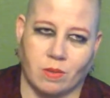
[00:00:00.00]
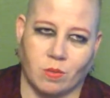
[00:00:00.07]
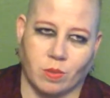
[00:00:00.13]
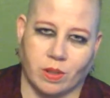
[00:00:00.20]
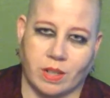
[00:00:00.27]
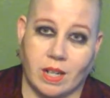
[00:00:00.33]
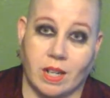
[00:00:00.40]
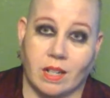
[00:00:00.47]

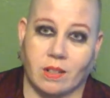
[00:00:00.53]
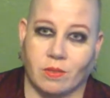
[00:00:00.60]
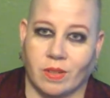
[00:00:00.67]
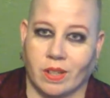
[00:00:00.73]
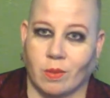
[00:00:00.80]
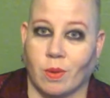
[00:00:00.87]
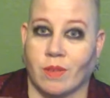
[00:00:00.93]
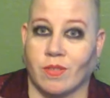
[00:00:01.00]
we're kind of
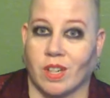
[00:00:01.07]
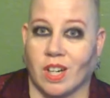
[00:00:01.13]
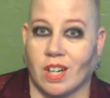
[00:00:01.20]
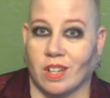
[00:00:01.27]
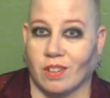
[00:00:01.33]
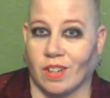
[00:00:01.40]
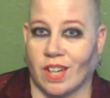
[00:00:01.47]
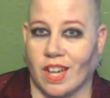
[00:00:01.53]
like we have a
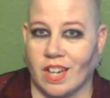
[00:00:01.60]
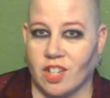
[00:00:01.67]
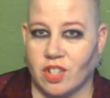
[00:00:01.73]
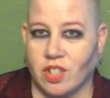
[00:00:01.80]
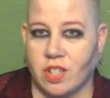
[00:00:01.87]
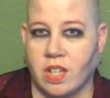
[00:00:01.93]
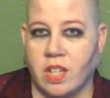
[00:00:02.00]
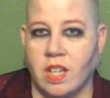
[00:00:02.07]

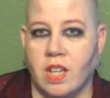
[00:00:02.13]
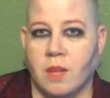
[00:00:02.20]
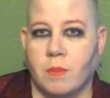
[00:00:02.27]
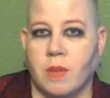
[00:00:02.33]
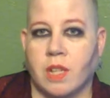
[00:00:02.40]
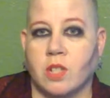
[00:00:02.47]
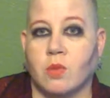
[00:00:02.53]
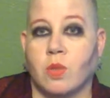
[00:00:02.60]
congregation
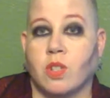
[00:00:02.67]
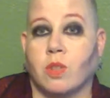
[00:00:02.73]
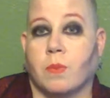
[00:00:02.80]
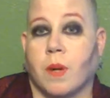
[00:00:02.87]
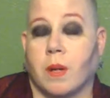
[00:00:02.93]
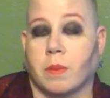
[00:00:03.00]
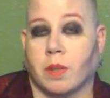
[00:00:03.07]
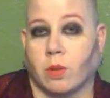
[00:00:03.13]
because we do
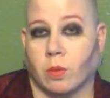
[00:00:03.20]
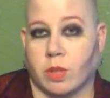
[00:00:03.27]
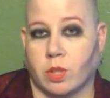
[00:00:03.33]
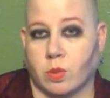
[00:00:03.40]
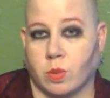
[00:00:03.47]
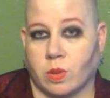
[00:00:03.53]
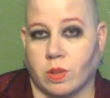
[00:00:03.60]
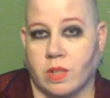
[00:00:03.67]
public
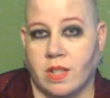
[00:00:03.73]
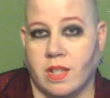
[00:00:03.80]
ritual.